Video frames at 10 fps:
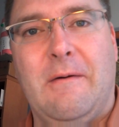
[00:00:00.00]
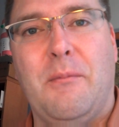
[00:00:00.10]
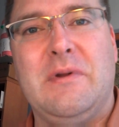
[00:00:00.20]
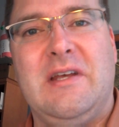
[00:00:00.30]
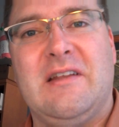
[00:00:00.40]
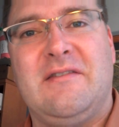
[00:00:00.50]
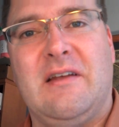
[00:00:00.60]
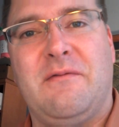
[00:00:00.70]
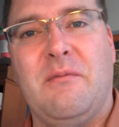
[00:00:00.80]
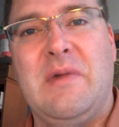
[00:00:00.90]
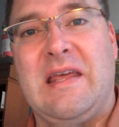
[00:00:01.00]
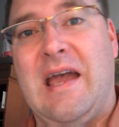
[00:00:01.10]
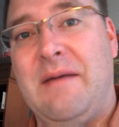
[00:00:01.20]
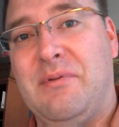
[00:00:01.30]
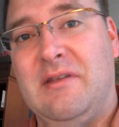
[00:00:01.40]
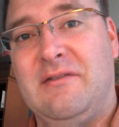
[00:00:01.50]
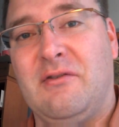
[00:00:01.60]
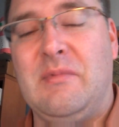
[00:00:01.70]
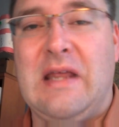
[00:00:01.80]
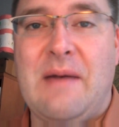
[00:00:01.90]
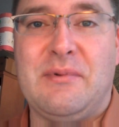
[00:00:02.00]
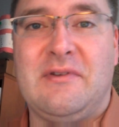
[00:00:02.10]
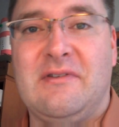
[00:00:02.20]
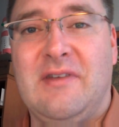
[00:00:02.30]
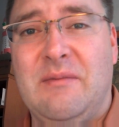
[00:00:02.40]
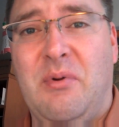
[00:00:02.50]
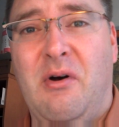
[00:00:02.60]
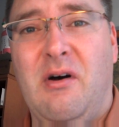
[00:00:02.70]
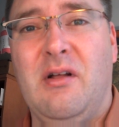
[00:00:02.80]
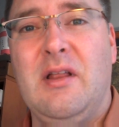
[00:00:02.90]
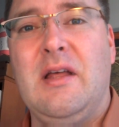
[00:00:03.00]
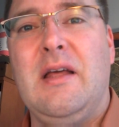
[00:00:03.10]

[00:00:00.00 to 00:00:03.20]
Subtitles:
open data set for Minneapolis, or Minneapolis and St. Paul,